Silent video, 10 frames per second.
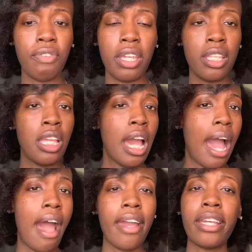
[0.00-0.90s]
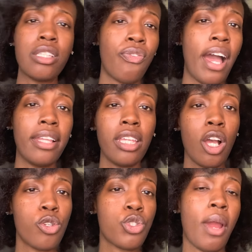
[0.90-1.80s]
And Ike is finally
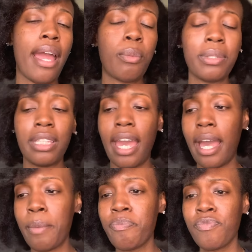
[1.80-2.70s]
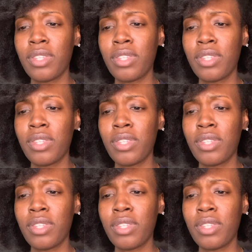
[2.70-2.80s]
on track with that.